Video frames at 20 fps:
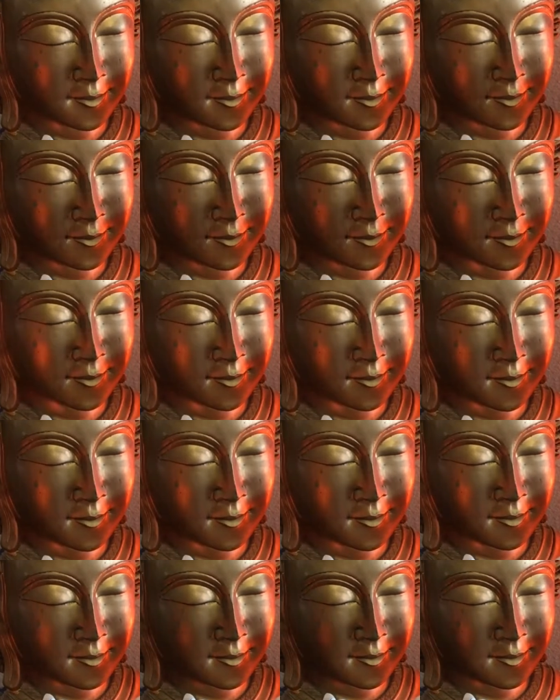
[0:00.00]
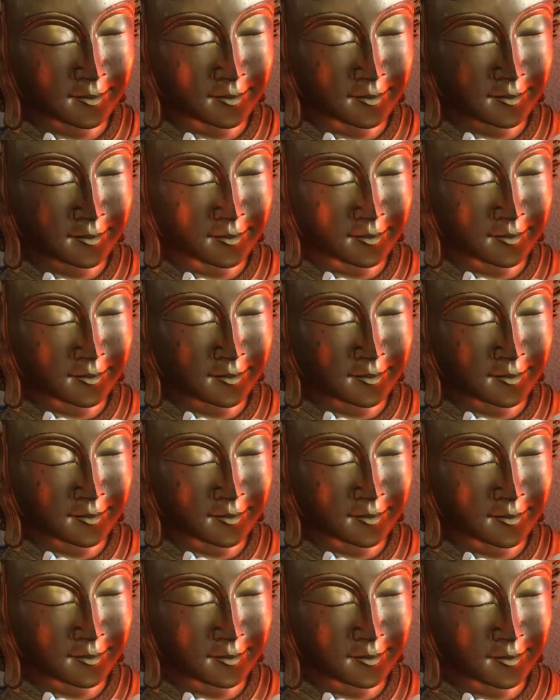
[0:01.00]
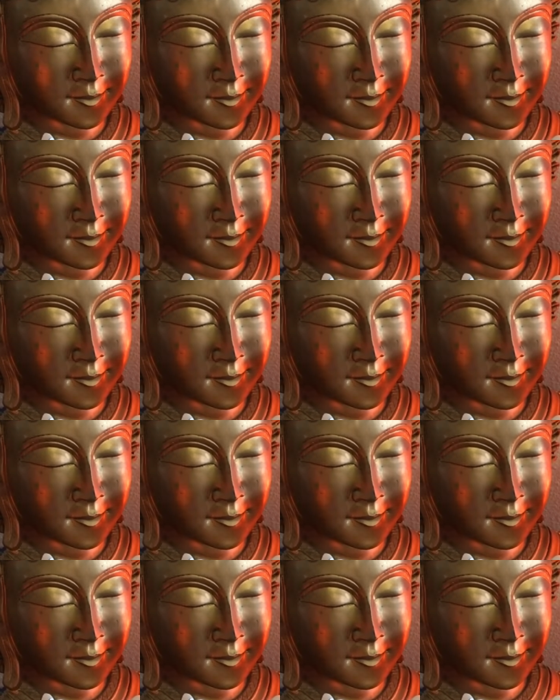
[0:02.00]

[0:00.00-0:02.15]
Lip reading: Nothing is said.